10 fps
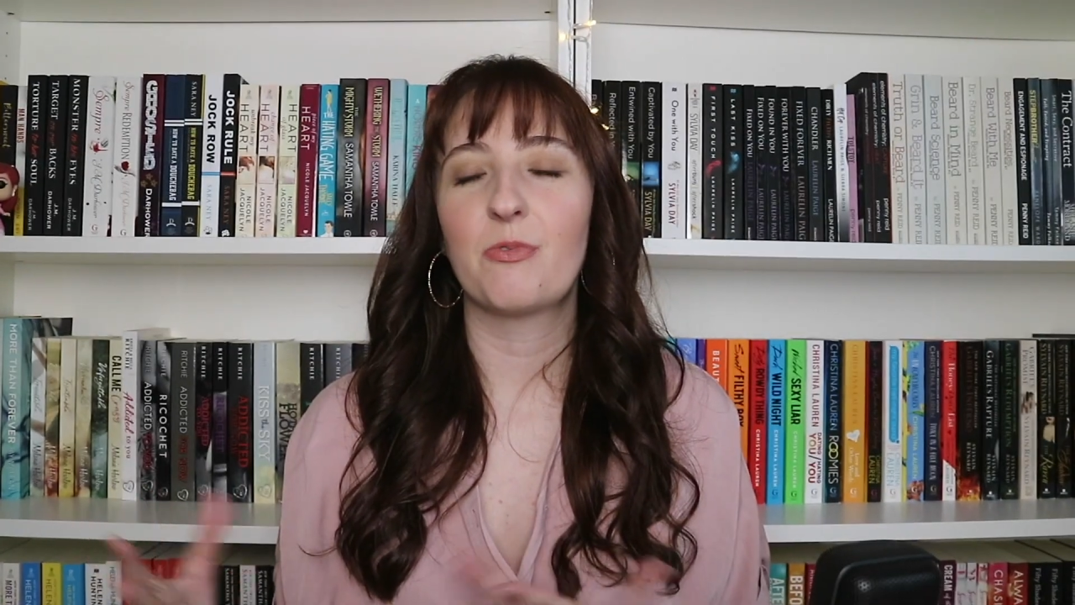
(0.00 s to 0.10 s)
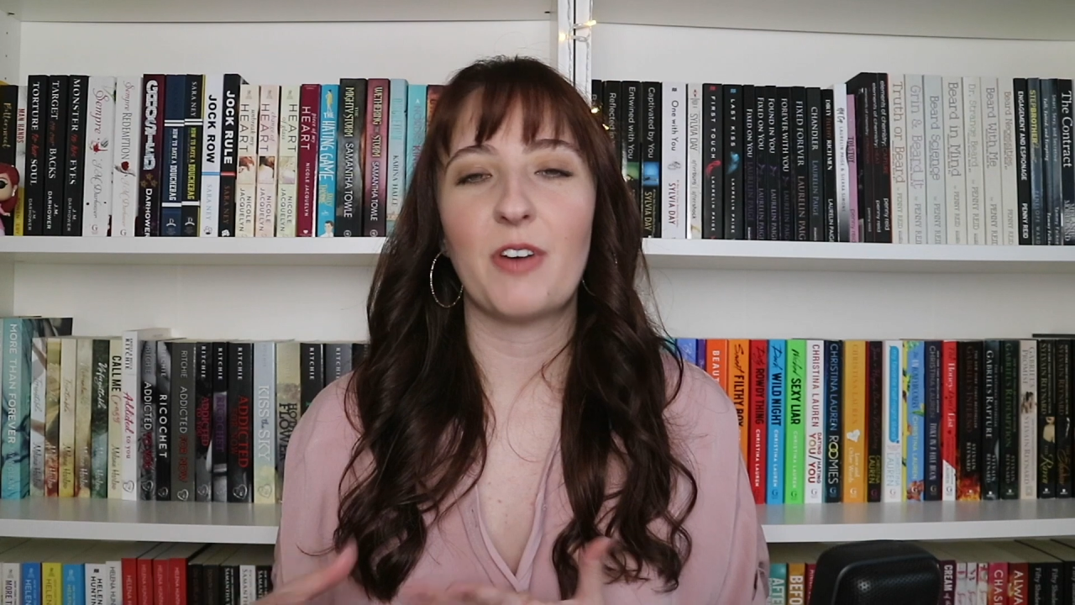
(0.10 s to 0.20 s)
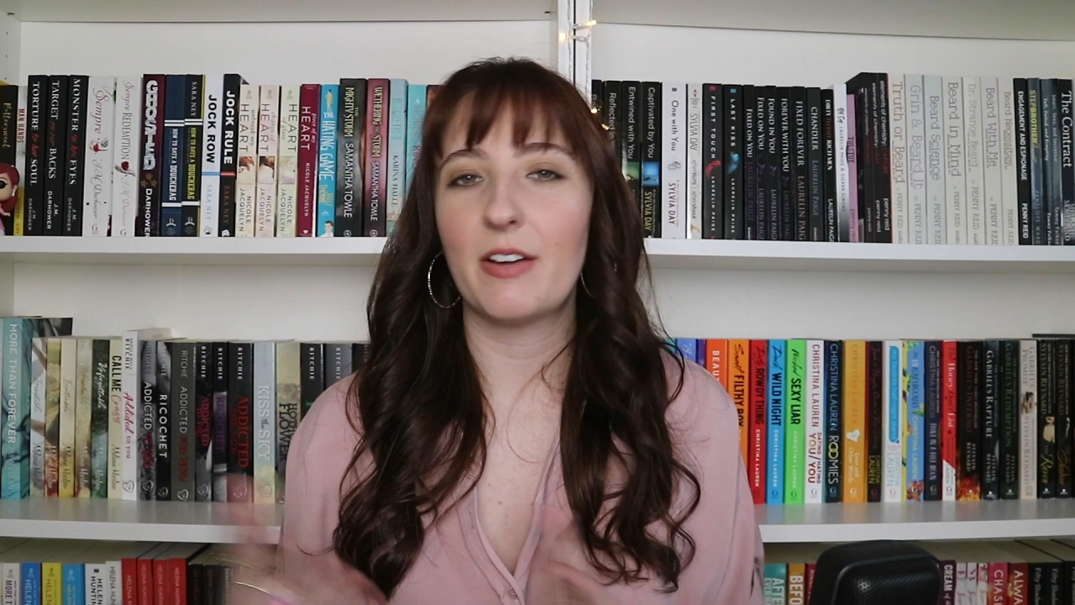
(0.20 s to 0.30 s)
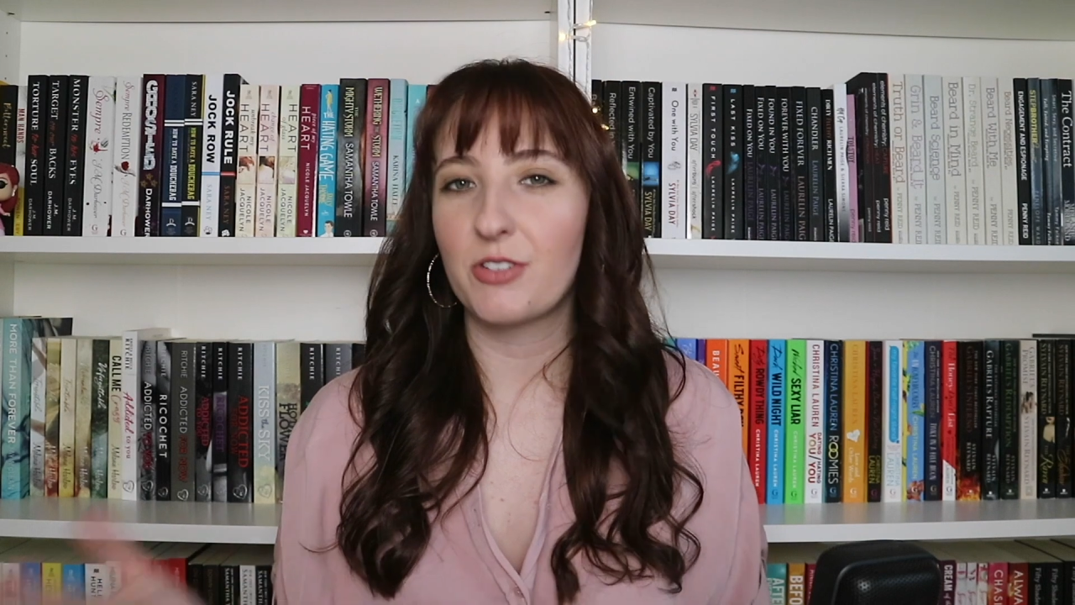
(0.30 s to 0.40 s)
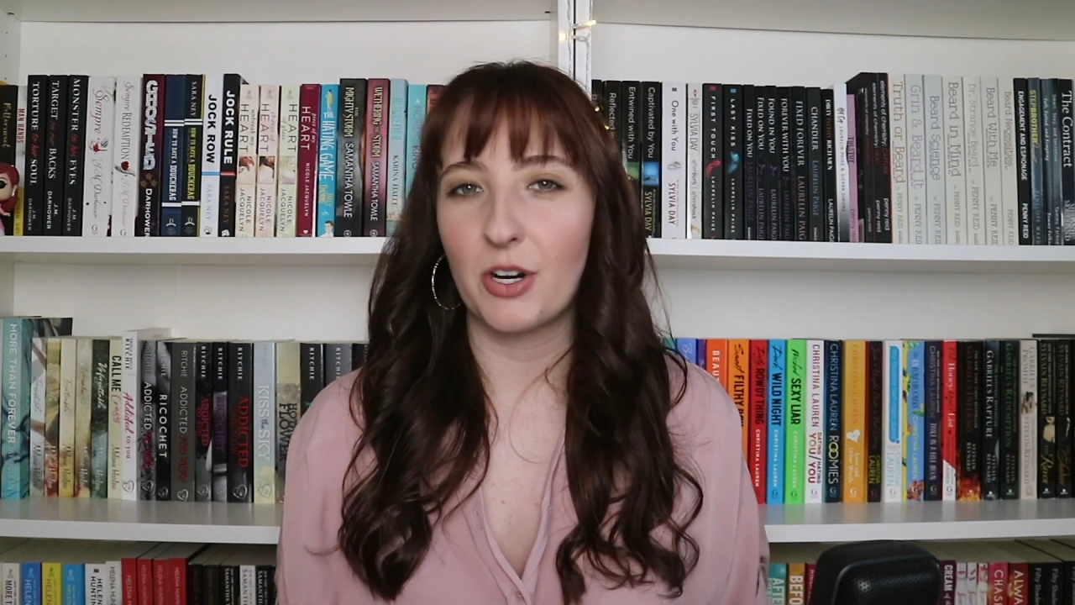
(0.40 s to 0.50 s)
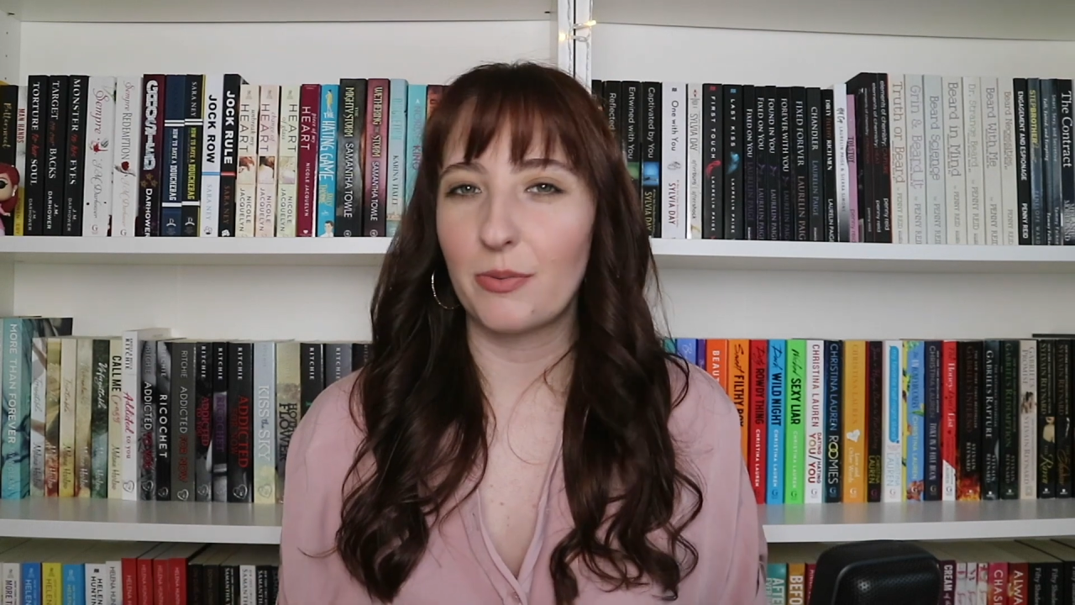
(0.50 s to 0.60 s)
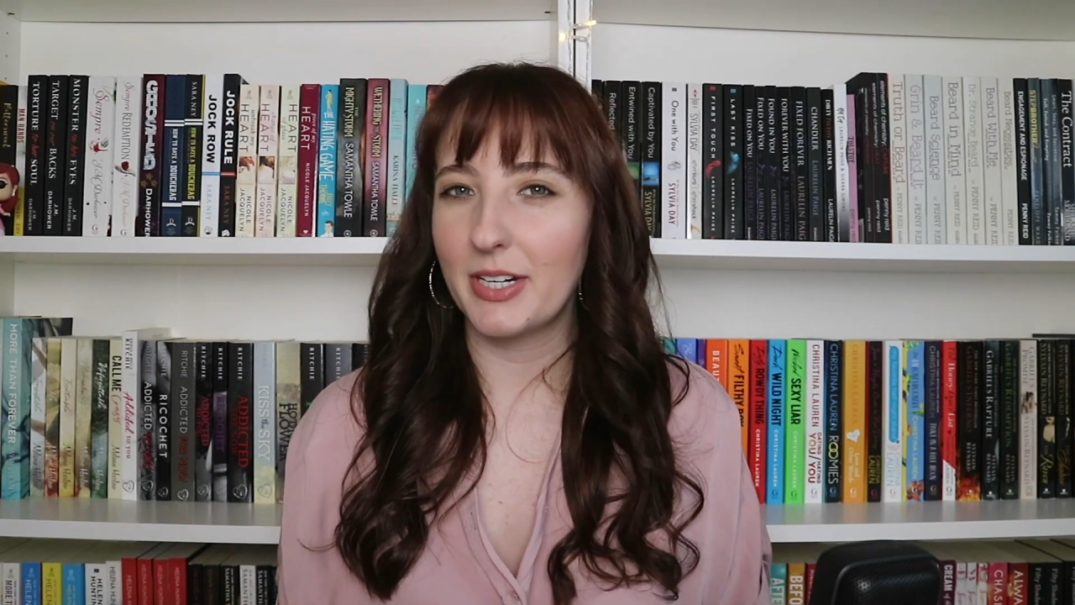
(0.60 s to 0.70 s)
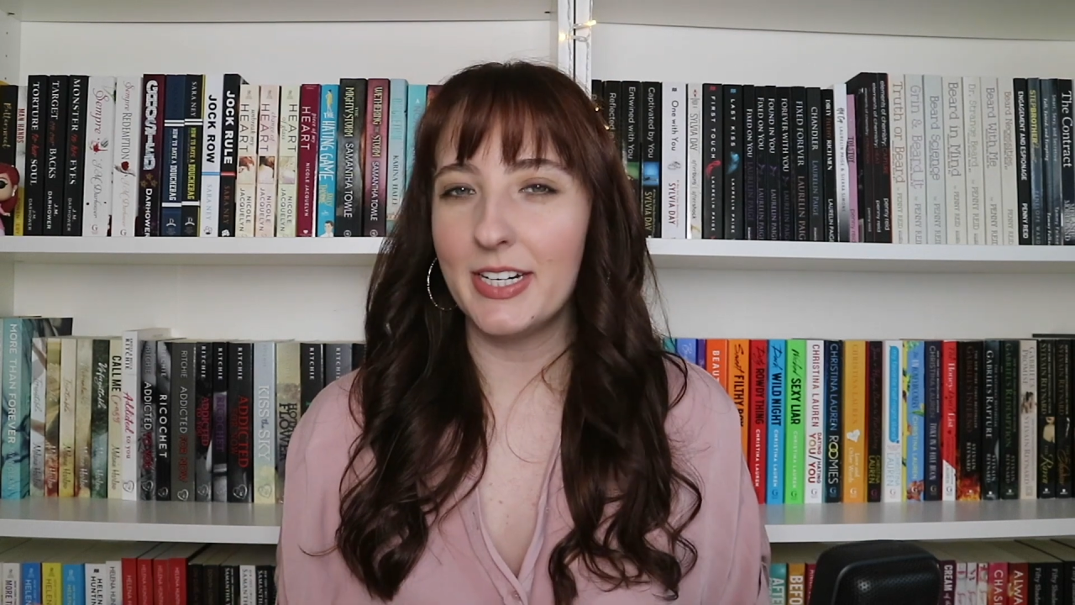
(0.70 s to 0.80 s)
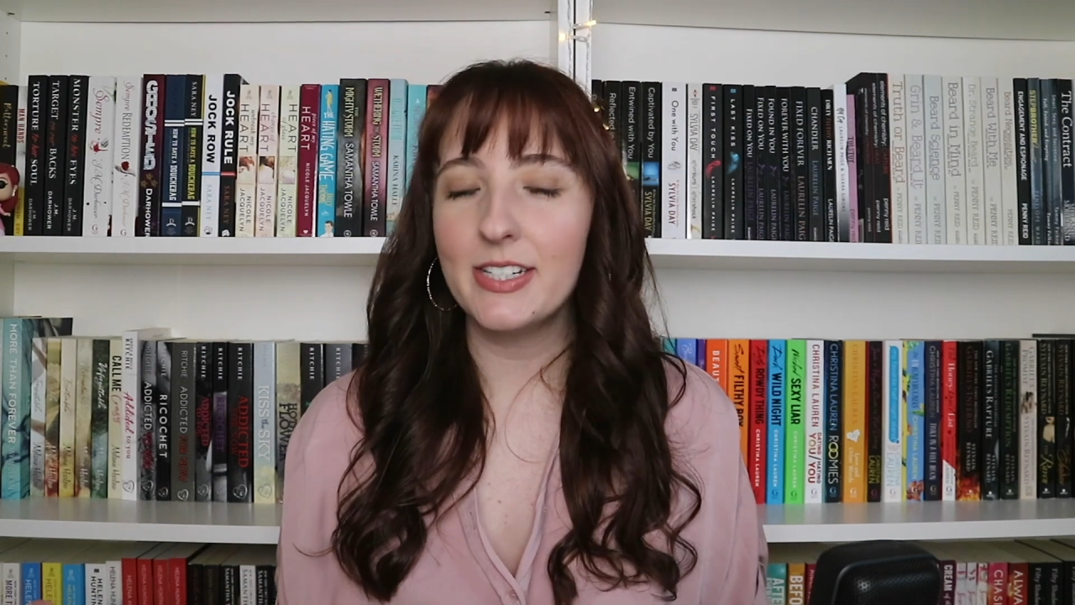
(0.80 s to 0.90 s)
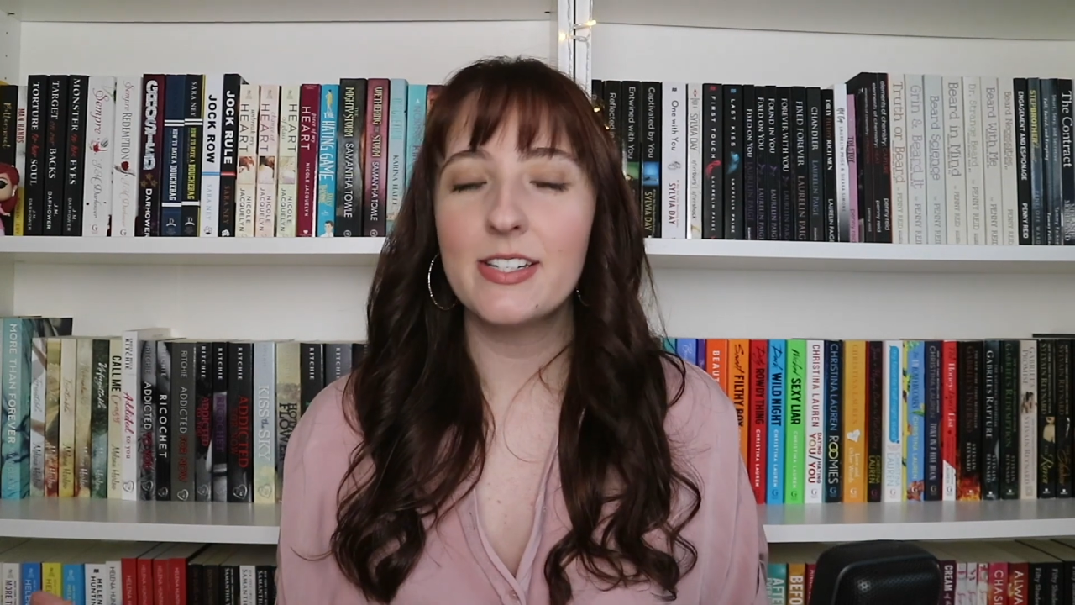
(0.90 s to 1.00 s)
five star
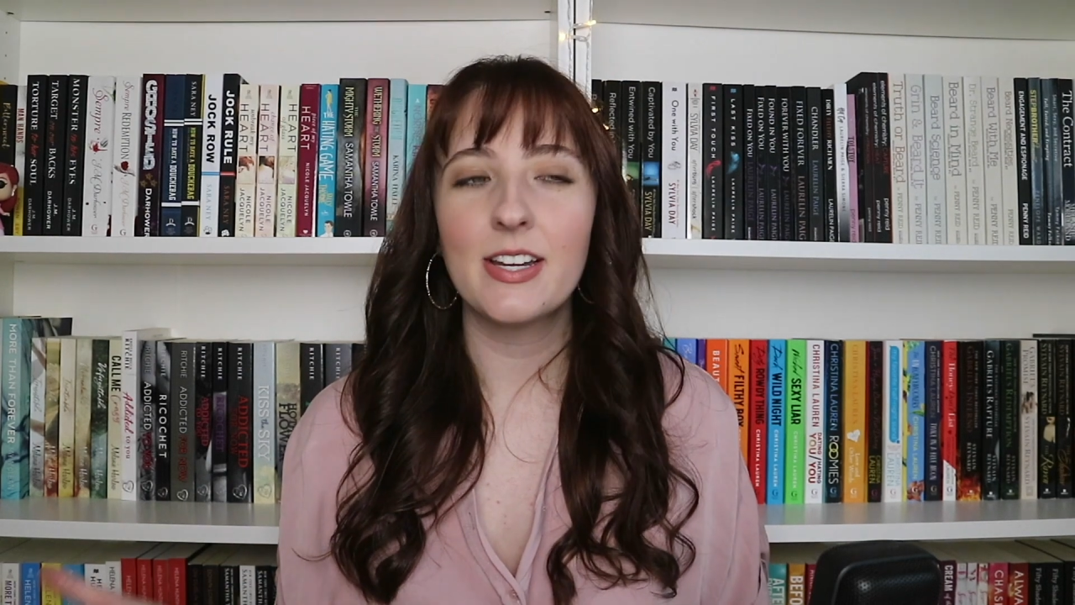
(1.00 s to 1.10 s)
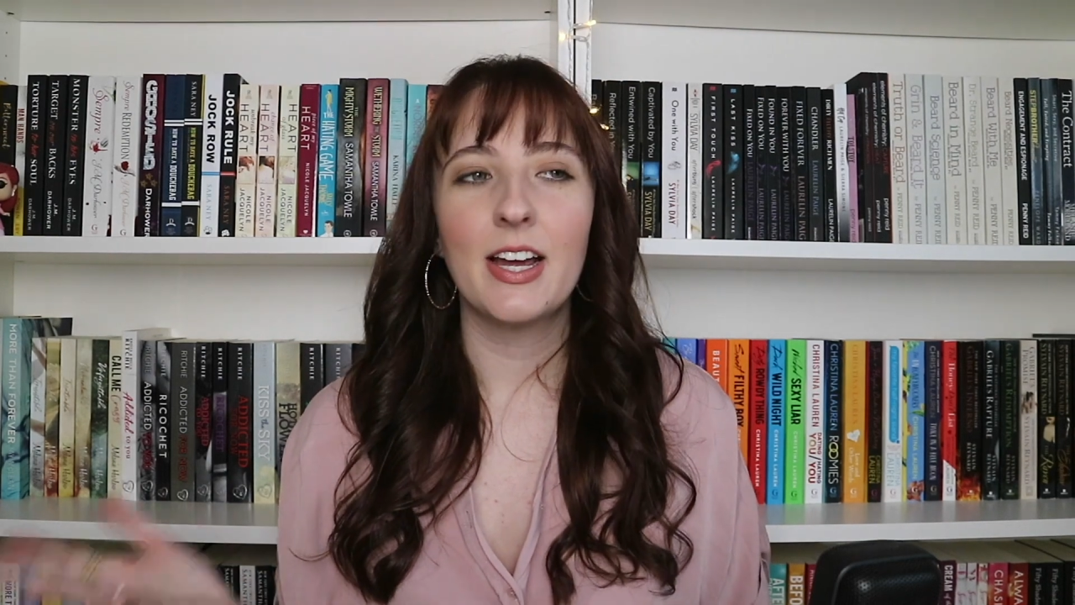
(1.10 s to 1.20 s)
read.